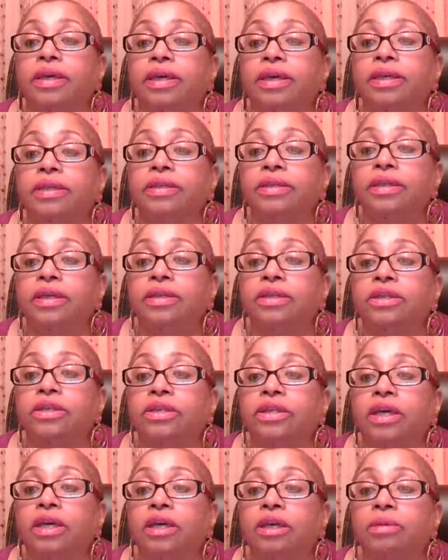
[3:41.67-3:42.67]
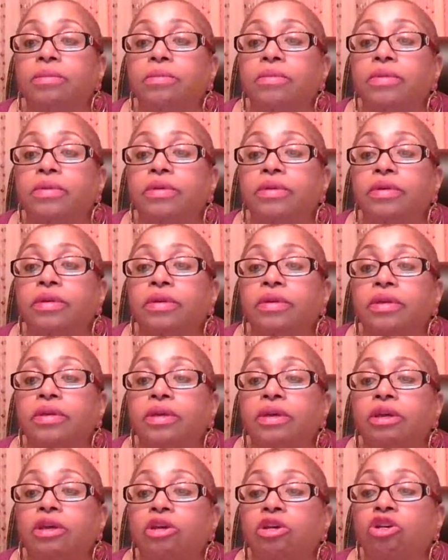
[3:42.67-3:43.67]
It's such a shame.
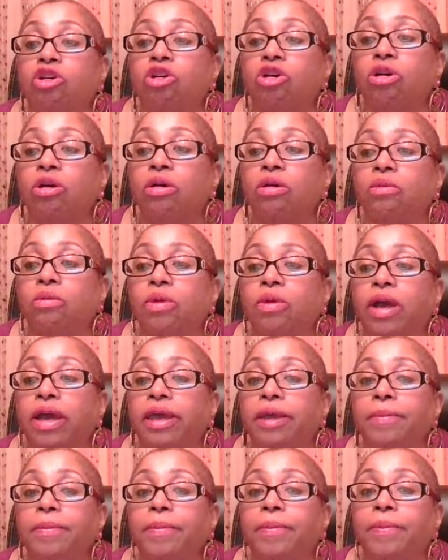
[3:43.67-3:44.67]
All right.